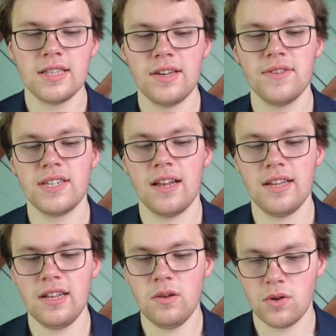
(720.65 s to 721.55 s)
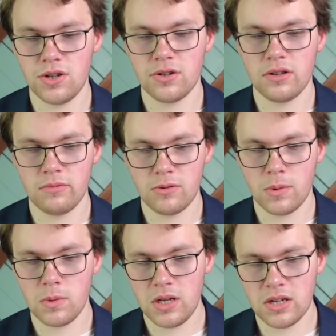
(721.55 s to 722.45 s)
Steven Santini, one-year league
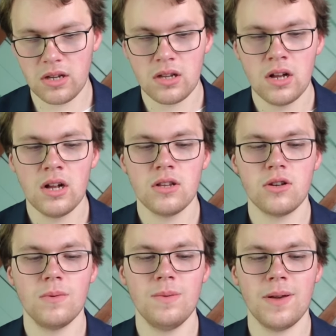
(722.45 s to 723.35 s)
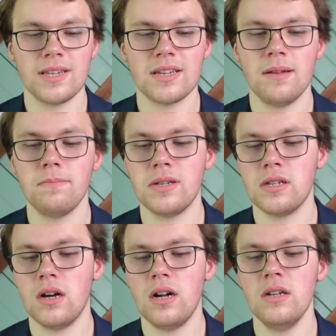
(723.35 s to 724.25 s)
minimum deal. Toby Pesquet
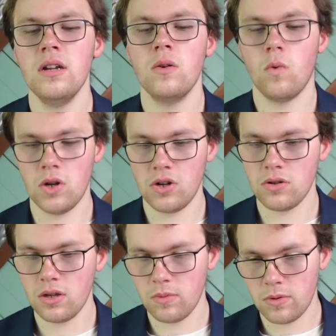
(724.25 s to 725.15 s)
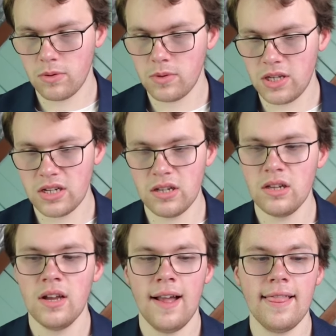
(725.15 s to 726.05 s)
Bisson, one-year league minimum
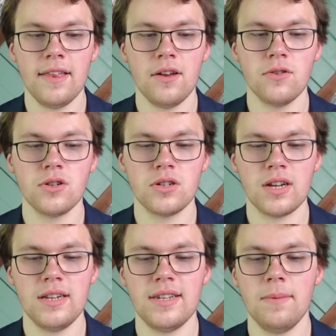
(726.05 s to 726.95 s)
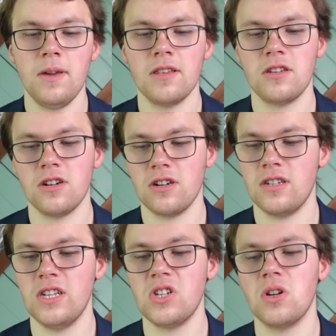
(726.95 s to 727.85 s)
deal. And then they also signed Zemgus
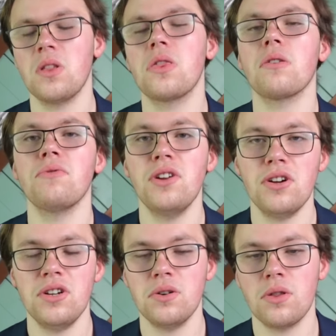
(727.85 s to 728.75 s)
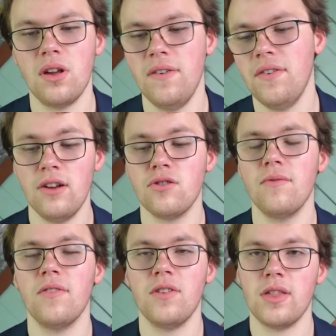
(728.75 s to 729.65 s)
Girgensons on a three-year deal with
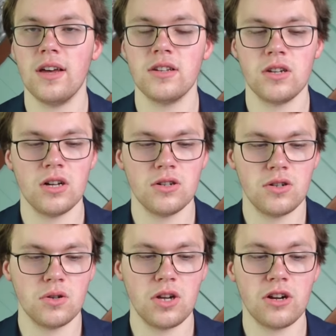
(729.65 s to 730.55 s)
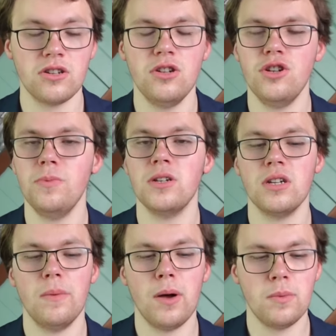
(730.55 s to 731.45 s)
$850,000. So Girgensons should be a
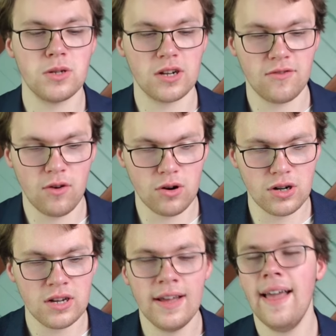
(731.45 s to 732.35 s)
solid bomb six forward.